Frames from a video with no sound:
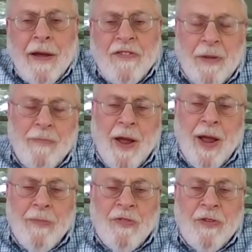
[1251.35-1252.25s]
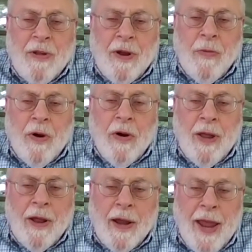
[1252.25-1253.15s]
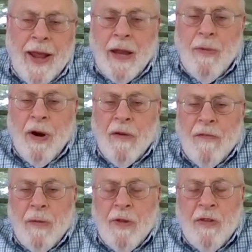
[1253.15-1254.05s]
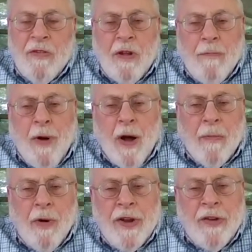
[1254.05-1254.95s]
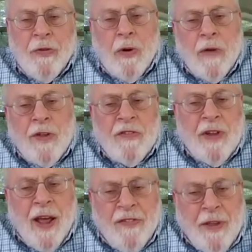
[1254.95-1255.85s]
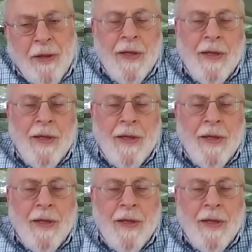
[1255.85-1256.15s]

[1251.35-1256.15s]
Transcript: Sometimes in order to get a candy bar from his bottom right drawer of his desk,